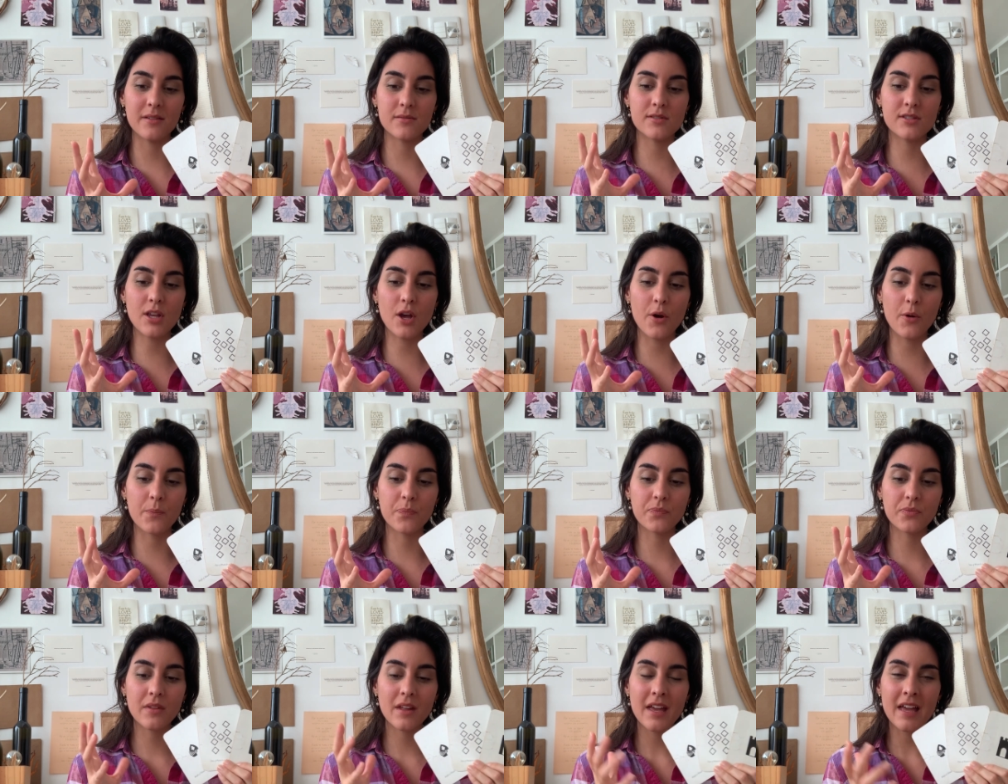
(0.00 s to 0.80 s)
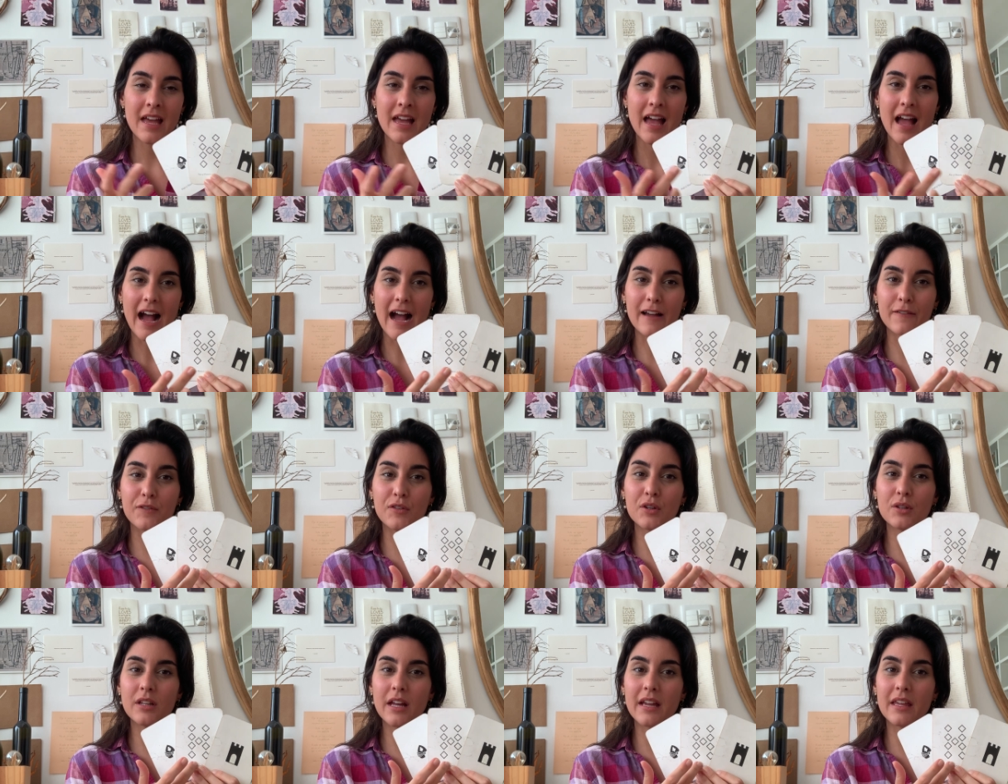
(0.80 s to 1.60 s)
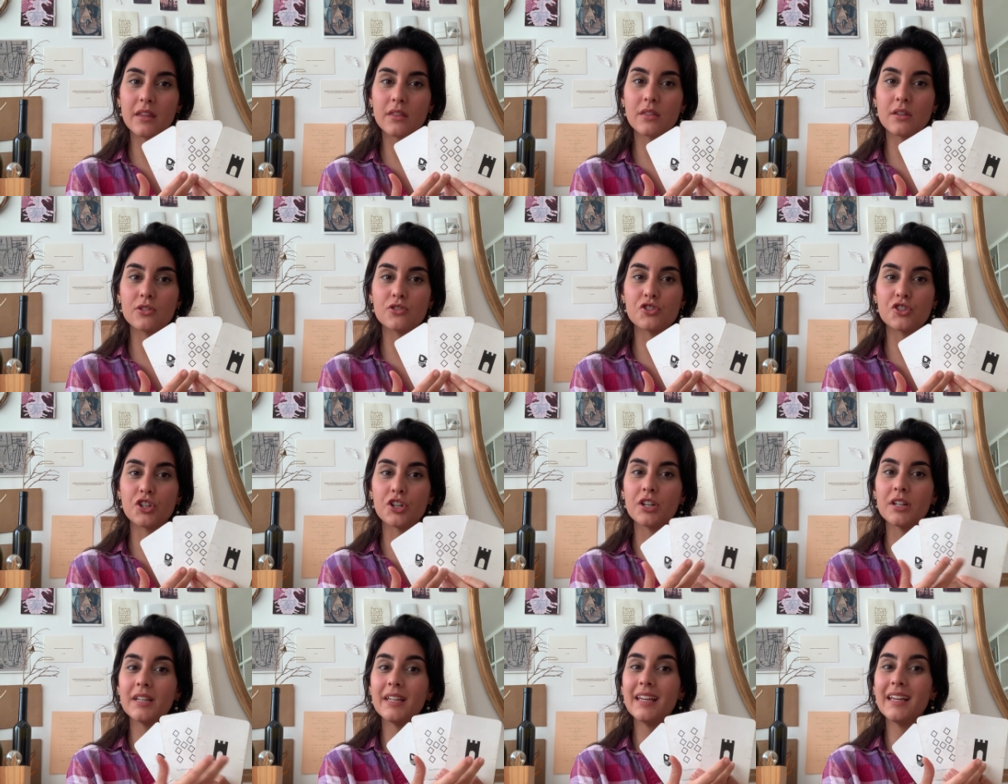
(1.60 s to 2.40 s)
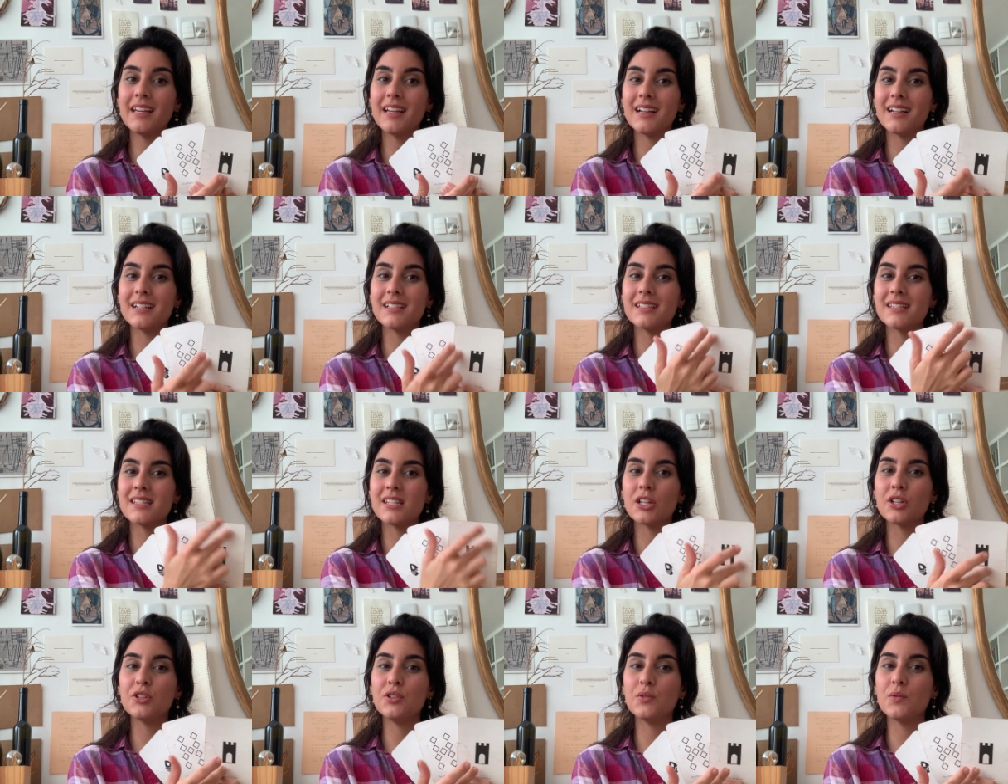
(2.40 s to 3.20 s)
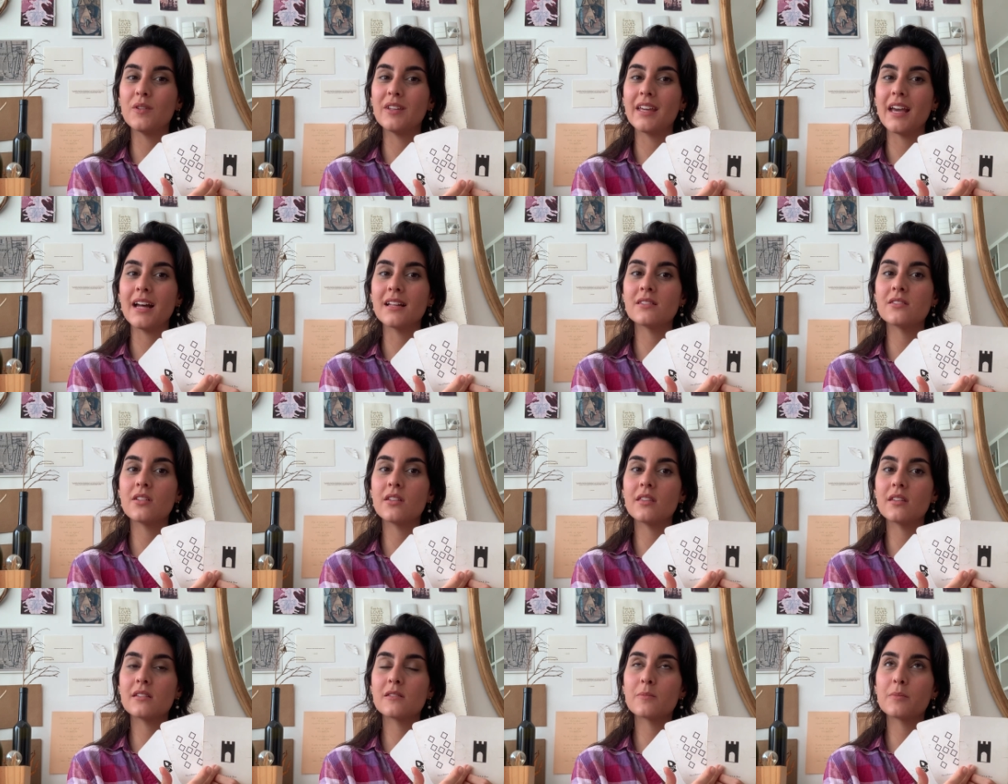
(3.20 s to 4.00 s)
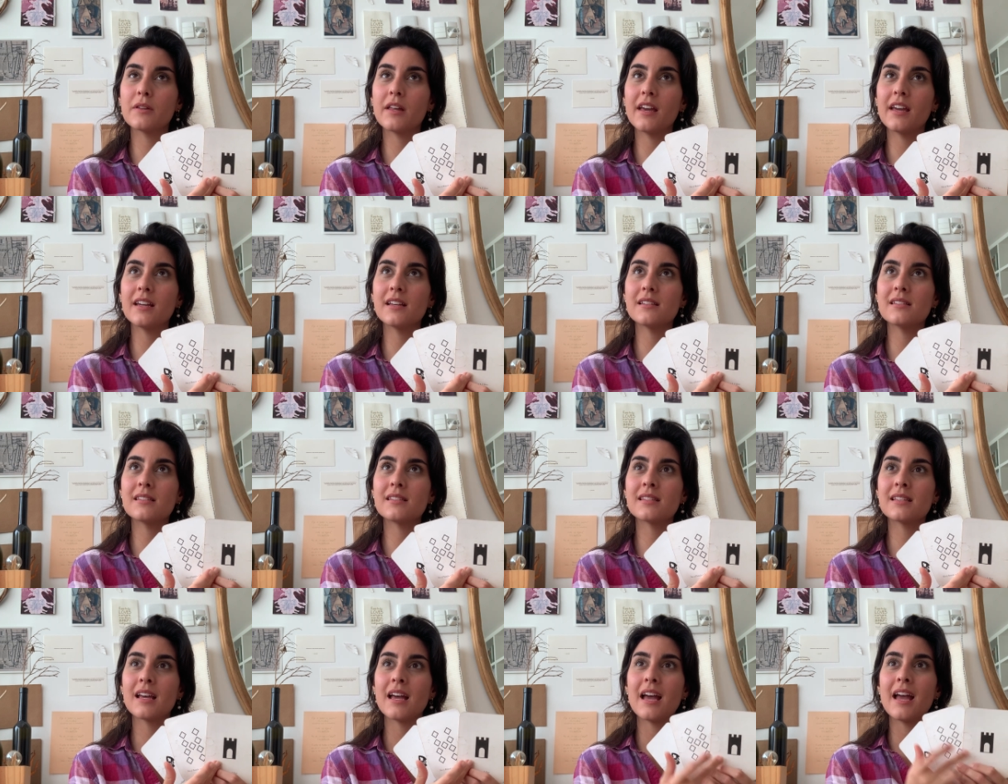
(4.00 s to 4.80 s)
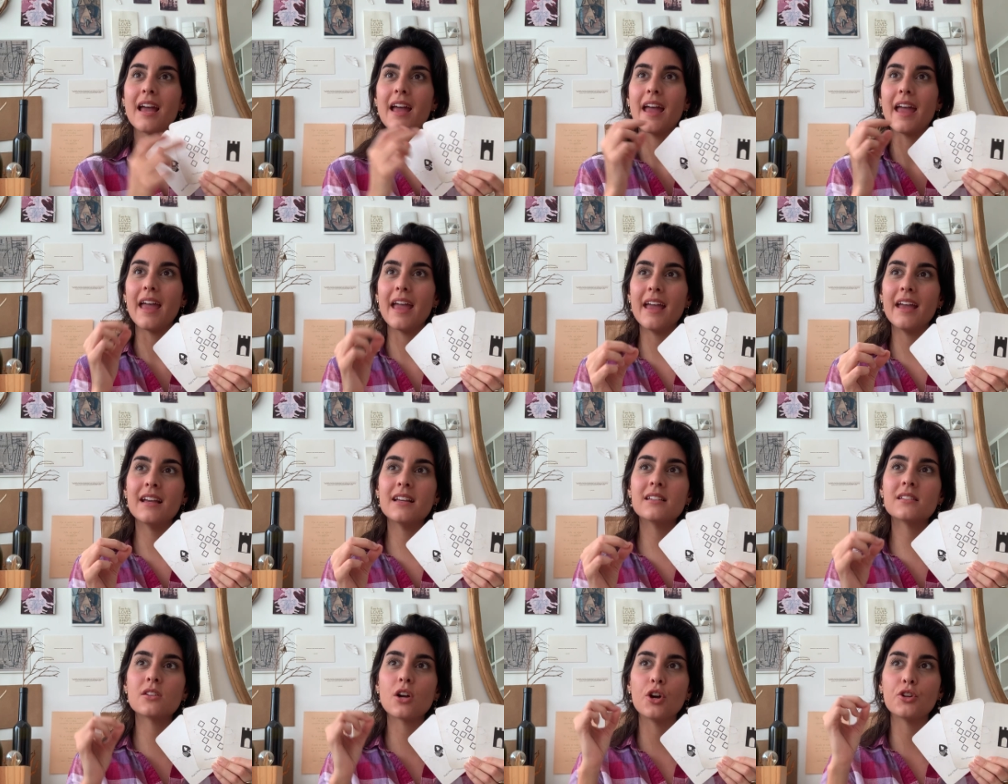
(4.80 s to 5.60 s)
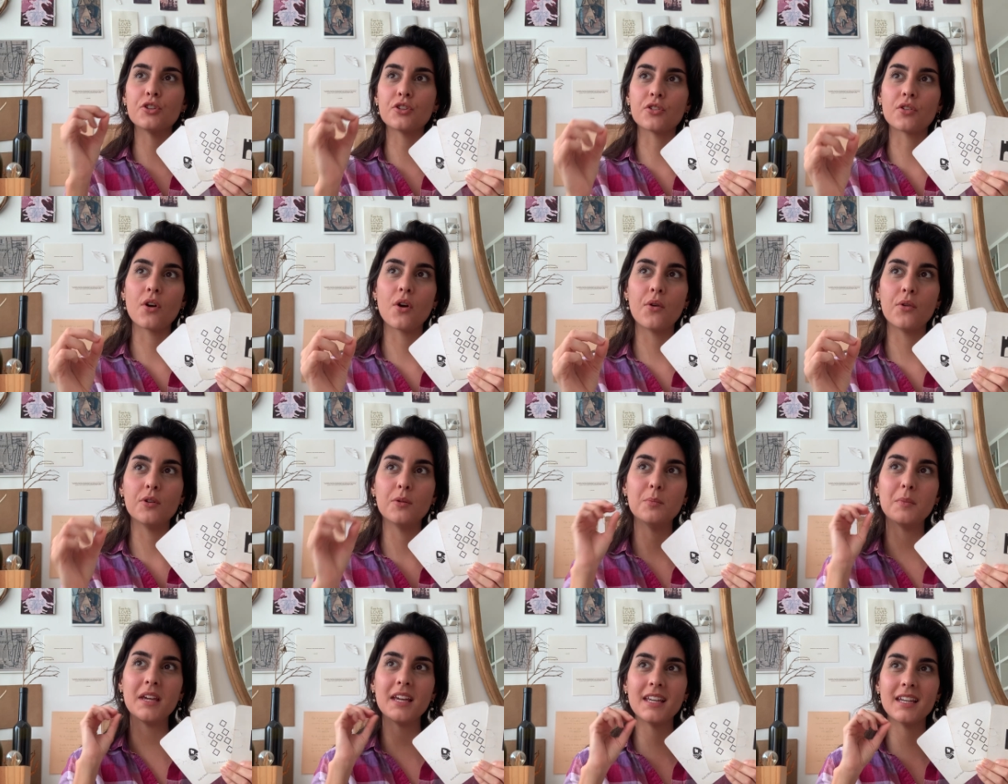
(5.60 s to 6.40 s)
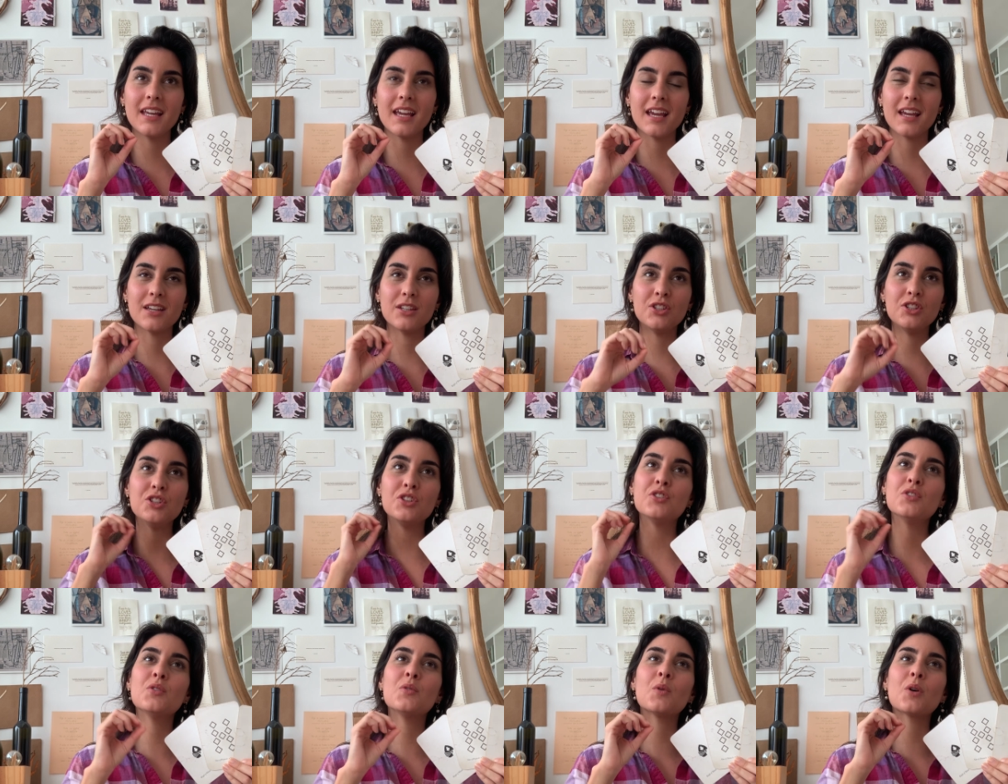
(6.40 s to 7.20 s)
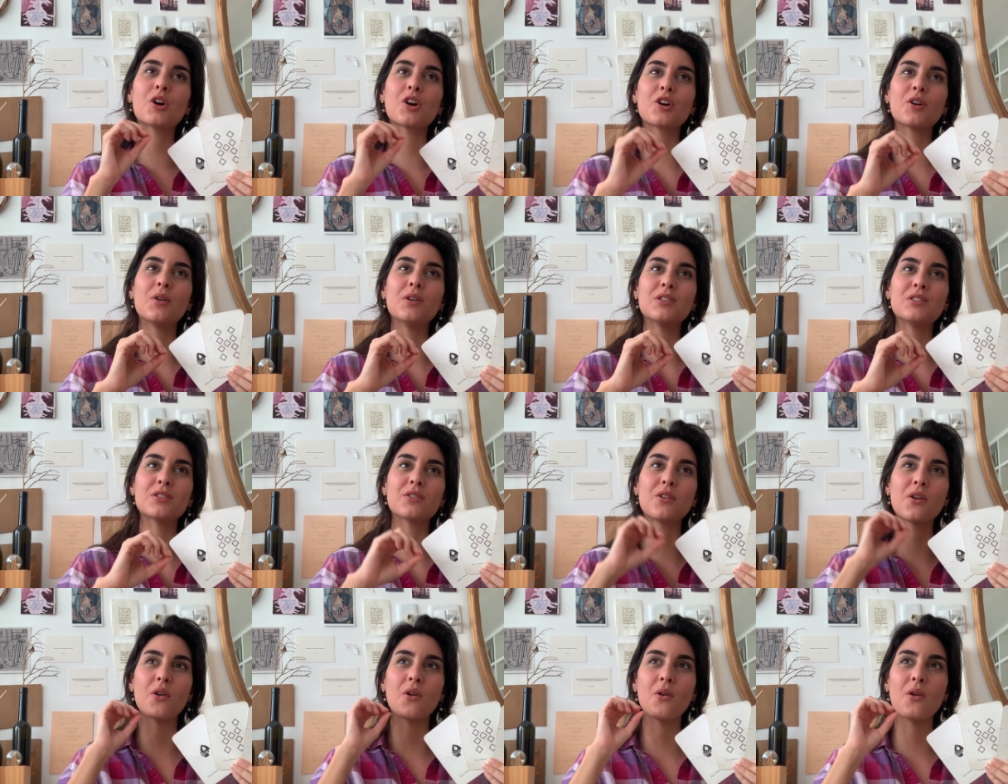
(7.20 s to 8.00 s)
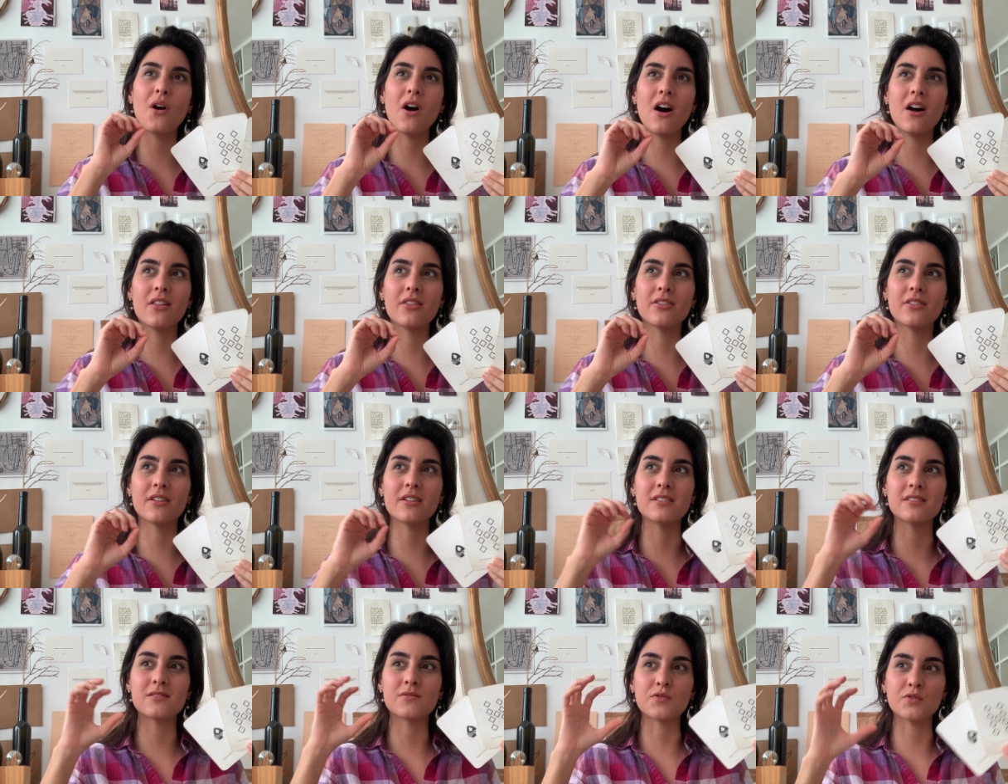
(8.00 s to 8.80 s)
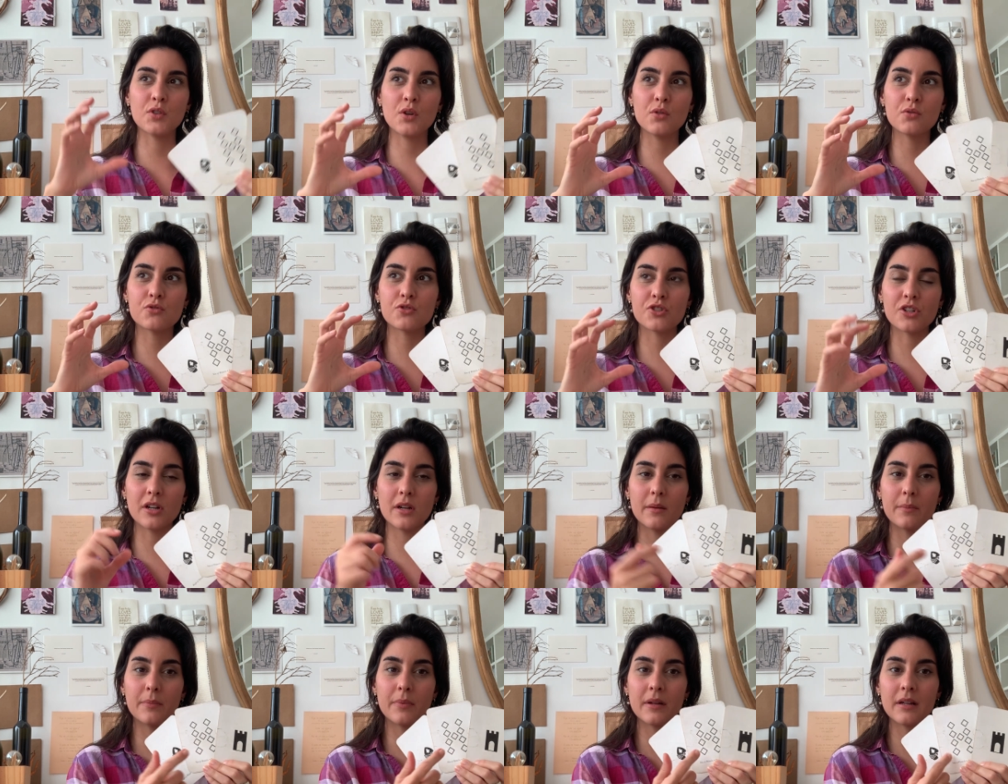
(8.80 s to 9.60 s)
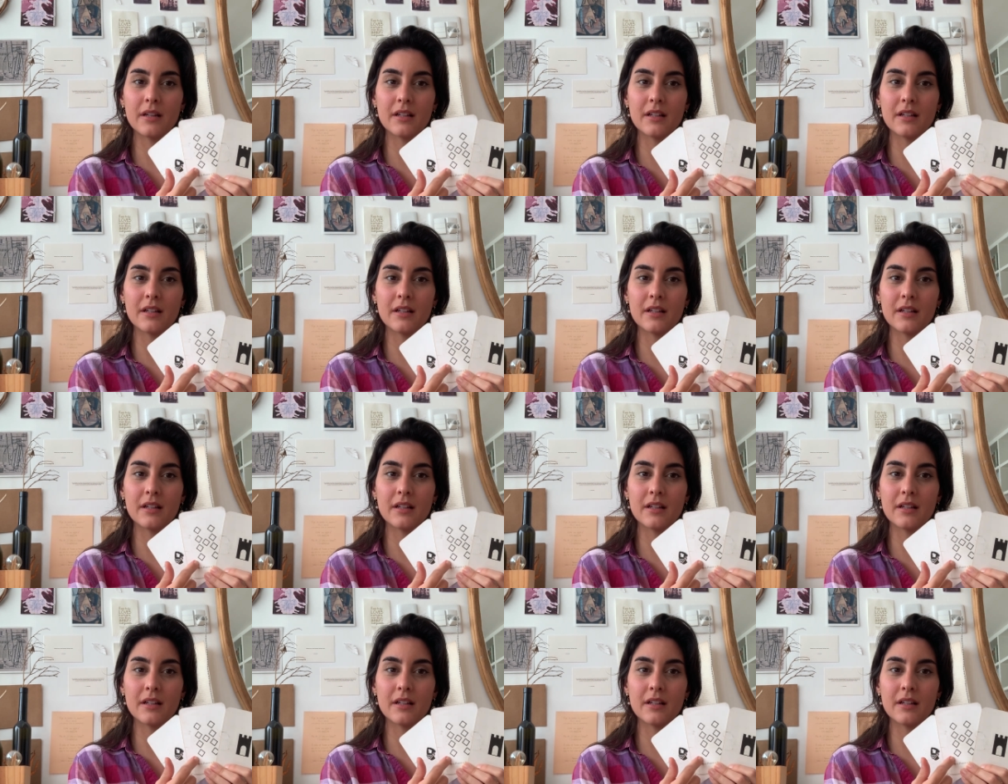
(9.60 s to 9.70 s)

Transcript: So I feel like the journey until you get to this place is on your own, meaning you are going to go on this road trip,